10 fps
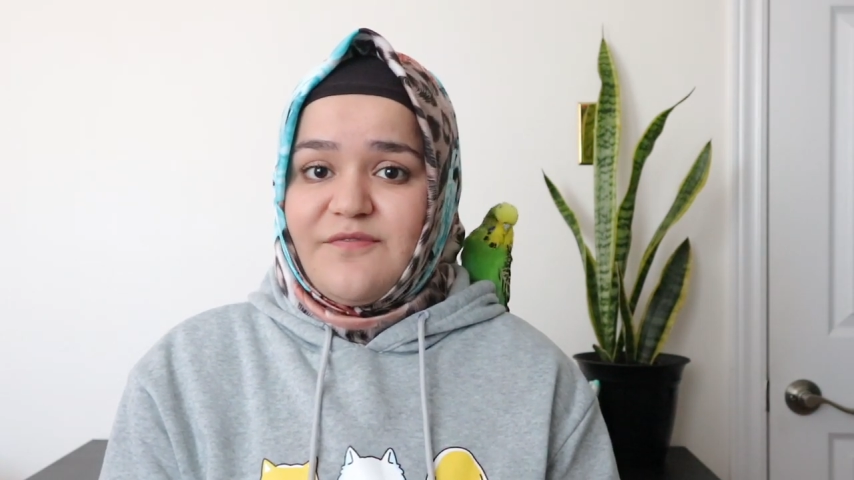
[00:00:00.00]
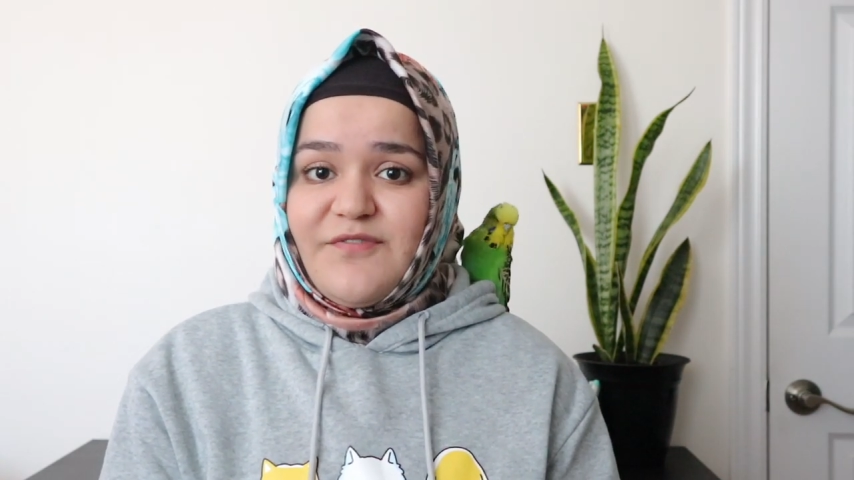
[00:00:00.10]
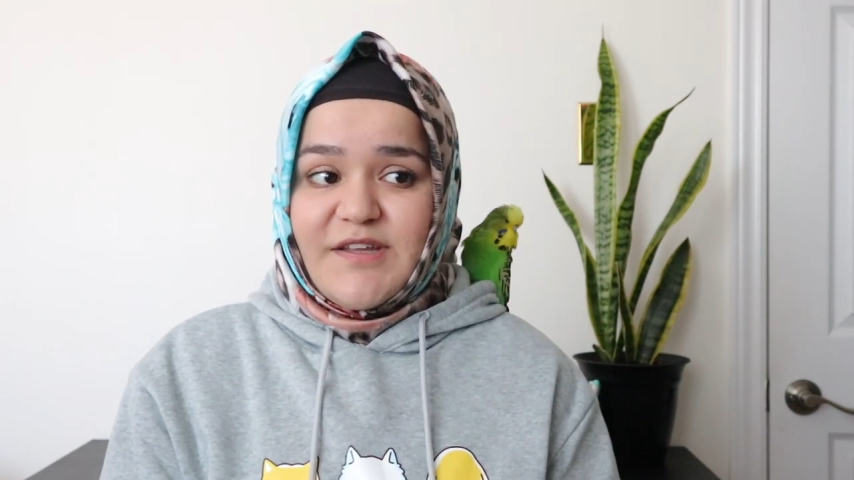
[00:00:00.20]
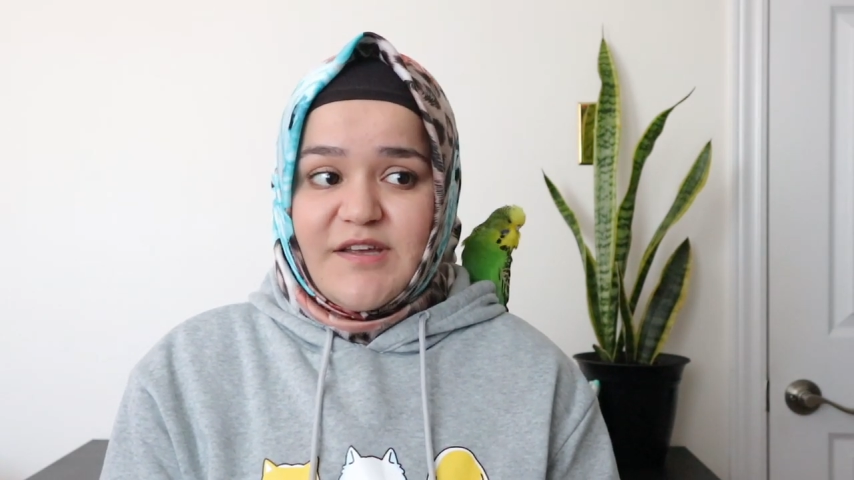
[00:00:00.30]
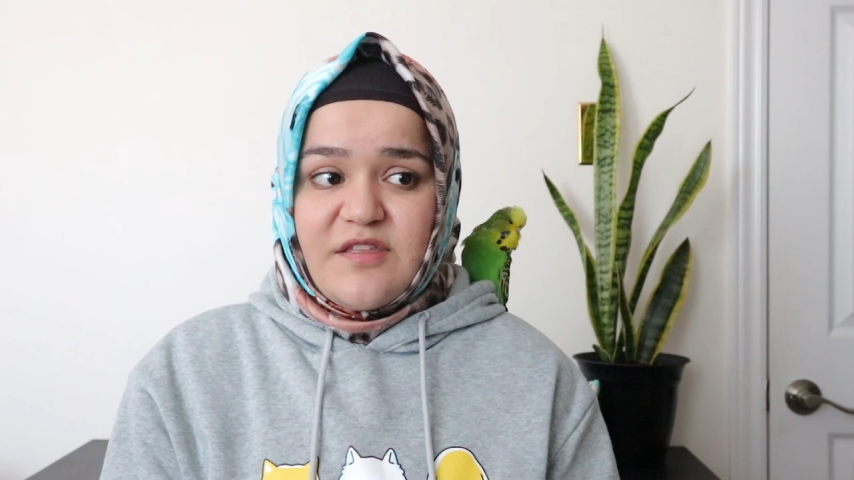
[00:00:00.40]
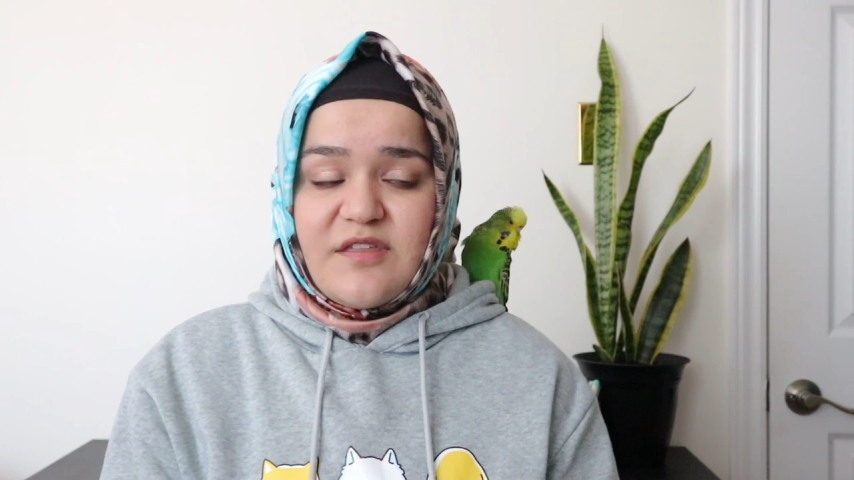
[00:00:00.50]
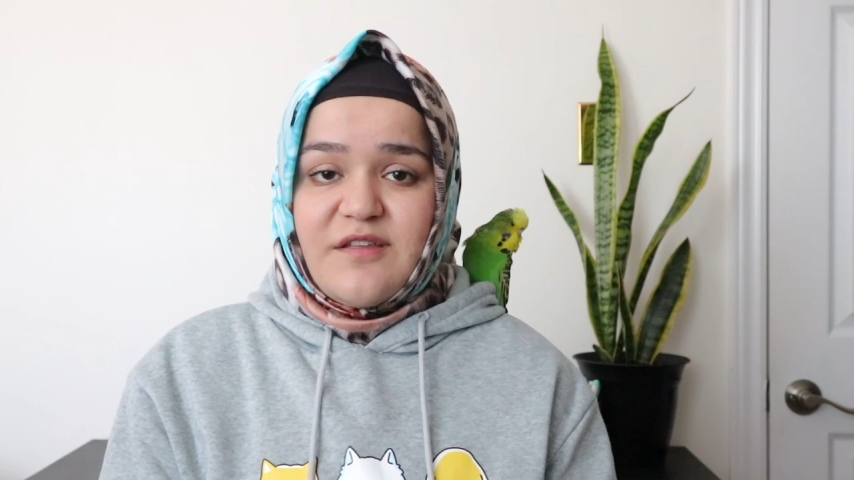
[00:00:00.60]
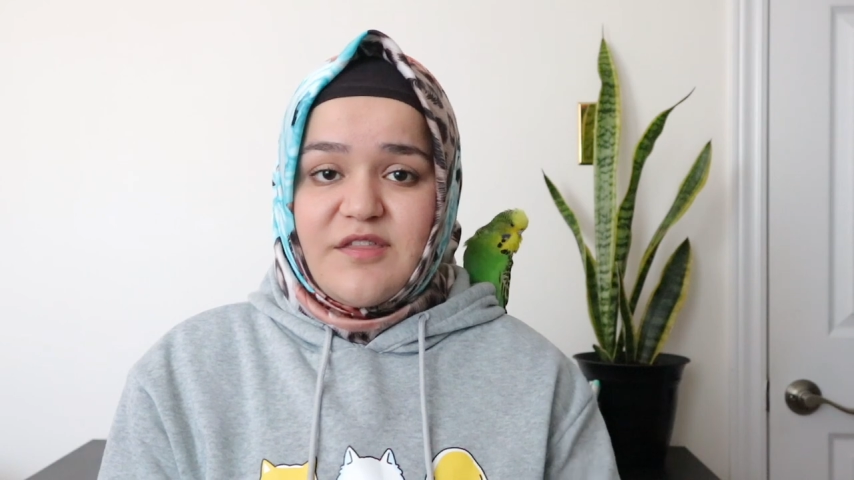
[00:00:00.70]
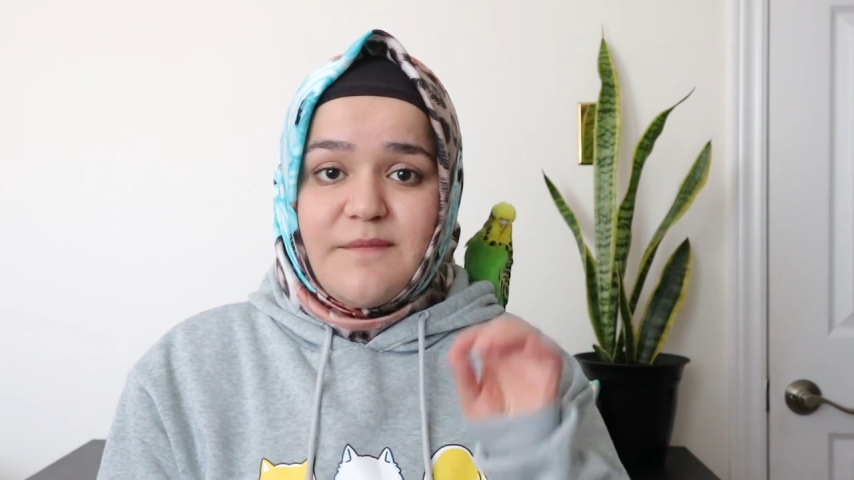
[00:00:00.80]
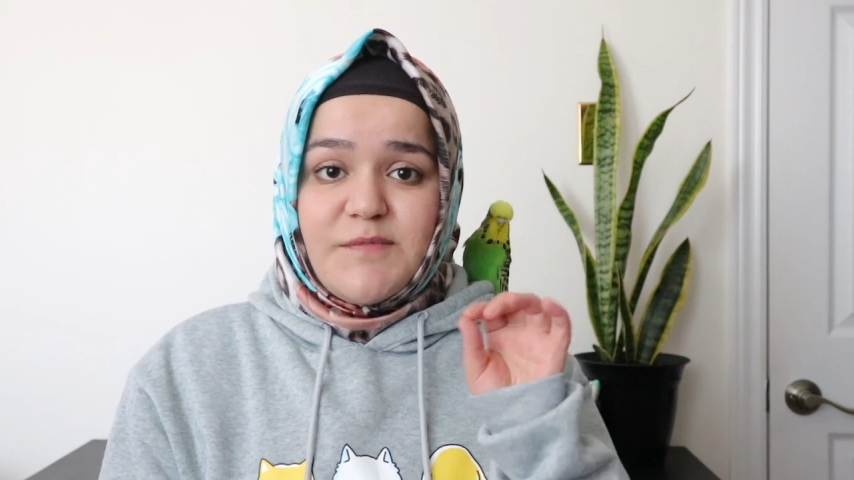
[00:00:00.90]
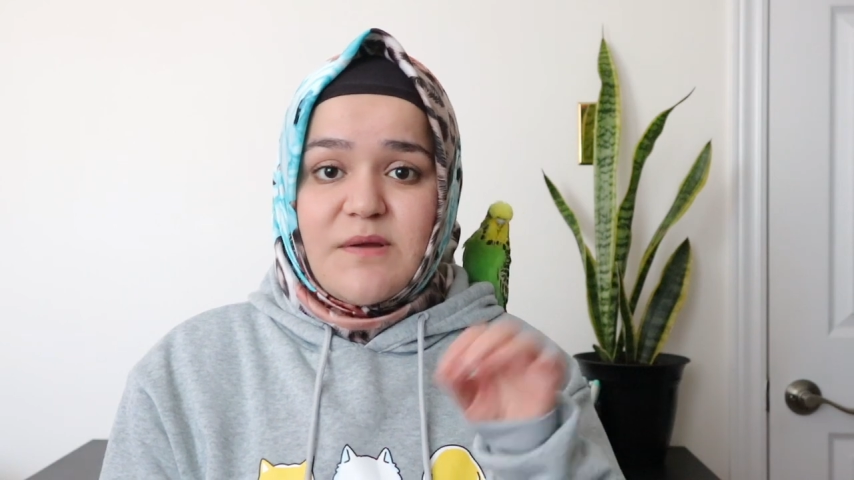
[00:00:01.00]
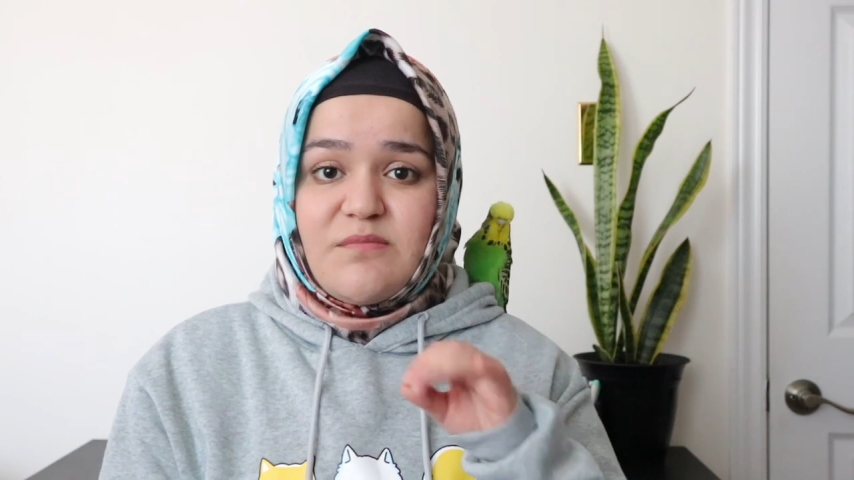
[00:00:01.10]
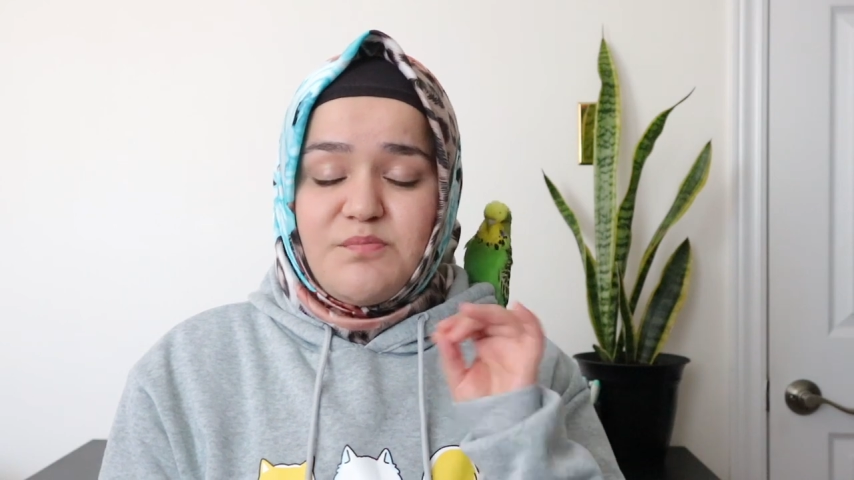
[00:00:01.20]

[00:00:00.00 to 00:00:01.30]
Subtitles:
fleece because sometimes